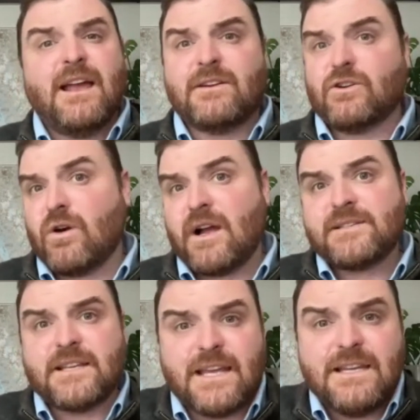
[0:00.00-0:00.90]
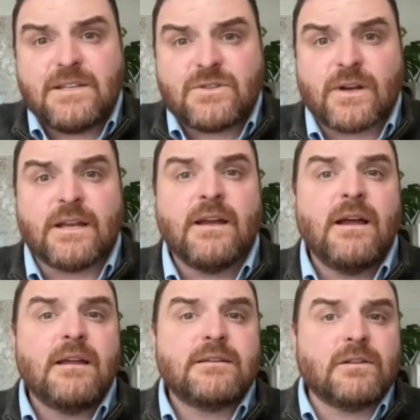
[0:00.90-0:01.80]
and across the industry
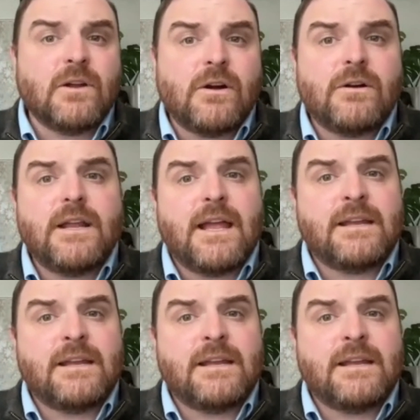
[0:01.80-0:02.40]
to learn